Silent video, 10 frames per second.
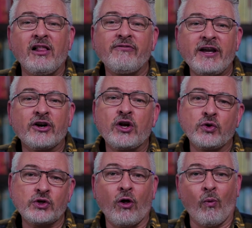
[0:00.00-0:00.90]
elevator
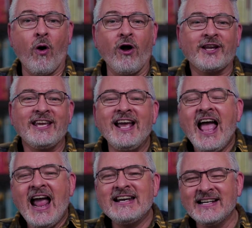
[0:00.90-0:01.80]
goes all wonky
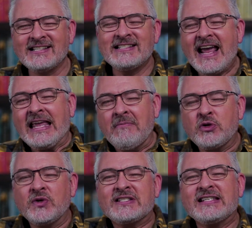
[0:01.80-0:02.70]
and doesn't take him
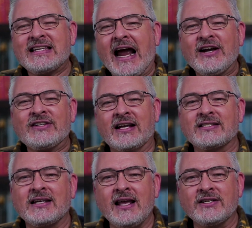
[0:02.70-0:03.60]
to his desired
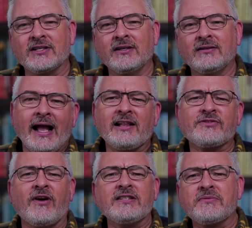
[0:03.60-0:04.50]
destination.
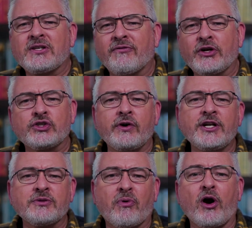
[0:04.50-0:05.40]
Alex finds himself in a
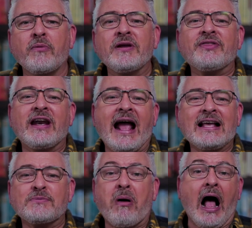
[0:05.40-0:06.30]
strange apartment that
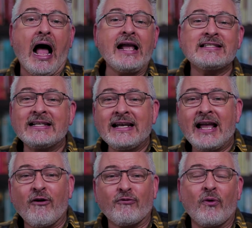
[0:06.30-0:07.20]
has pie
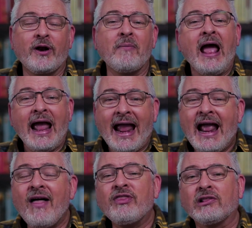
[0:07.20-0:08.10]
sitting out for him
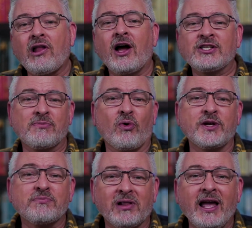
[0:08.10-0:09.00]
and the Lost
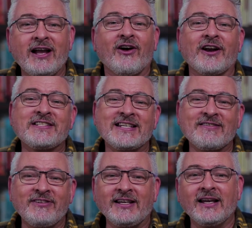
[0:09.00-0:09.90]
Boys playing on a
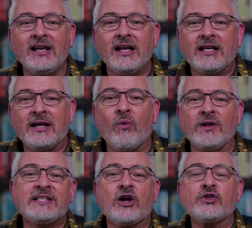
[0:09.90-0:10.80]
TV. And
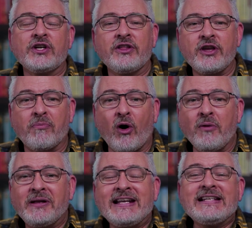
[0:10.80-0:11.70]
once he goes into the
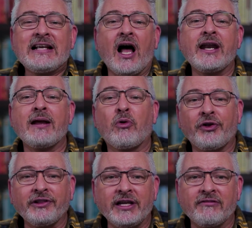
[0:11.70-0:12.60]
apartment, he's unable
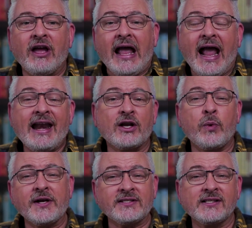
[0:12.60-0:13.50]
to leave. And in
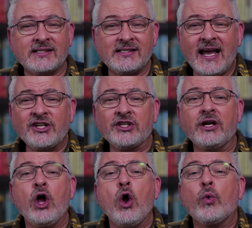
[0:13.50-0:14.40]
quick
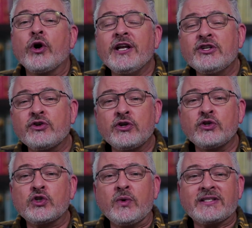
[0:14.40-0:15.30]
succession, we're
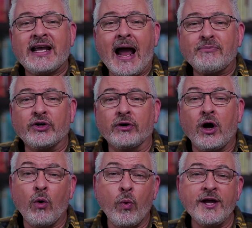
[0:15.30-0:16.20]
introduced to his captor,
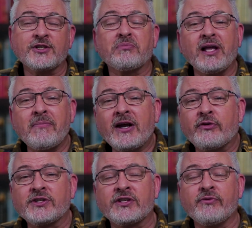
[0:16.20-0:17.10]
a witch played by
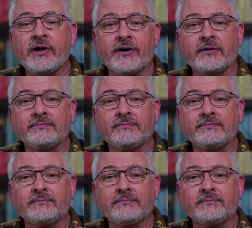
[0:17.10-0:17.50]
Krysten Ritter.